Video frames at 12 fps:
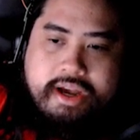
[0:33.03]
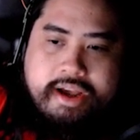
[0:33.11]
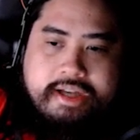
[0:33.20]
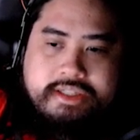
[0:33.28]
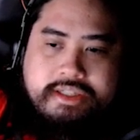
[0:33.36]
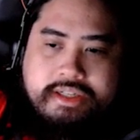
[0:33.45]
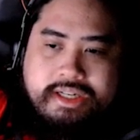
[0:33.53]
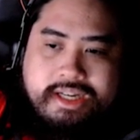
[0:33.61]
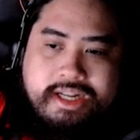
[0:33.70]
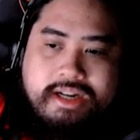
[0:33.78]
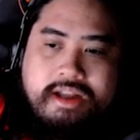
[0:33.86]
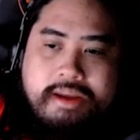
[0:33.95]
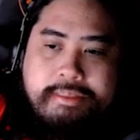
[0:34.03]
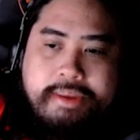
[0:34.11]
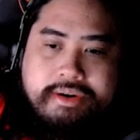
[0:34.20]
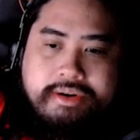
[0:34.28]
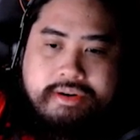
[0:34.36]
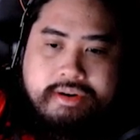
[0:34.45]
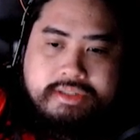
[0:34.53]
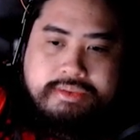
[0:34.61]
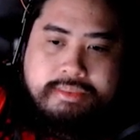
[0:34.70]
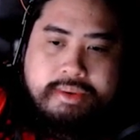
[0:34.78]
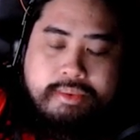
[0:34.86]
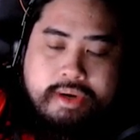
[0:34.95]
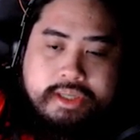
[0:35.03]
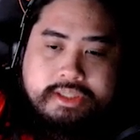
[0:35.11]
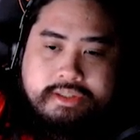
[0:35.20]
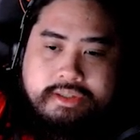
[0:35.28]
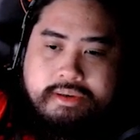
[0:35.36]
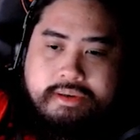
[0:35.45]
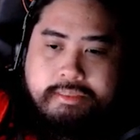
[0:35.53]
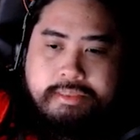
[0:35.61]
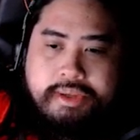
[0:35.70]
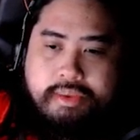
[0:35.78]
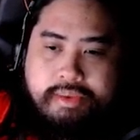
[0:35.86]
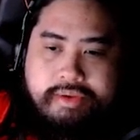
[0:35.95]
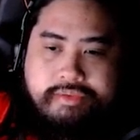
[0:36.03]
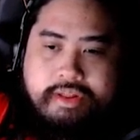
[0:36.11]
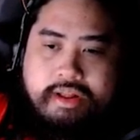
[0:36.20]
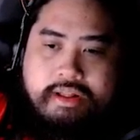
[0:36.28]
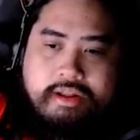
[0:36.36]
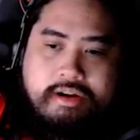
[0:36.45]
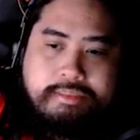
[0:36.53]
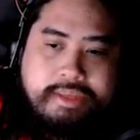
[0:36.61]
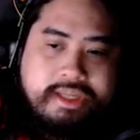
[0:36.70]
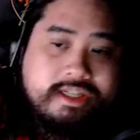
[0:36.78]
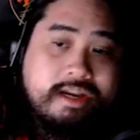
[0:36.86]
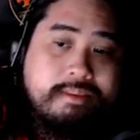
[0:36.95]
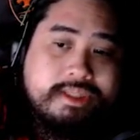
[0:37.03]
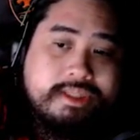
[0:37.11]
I actually need a lot better cards for my roster. Being away for that long means I missed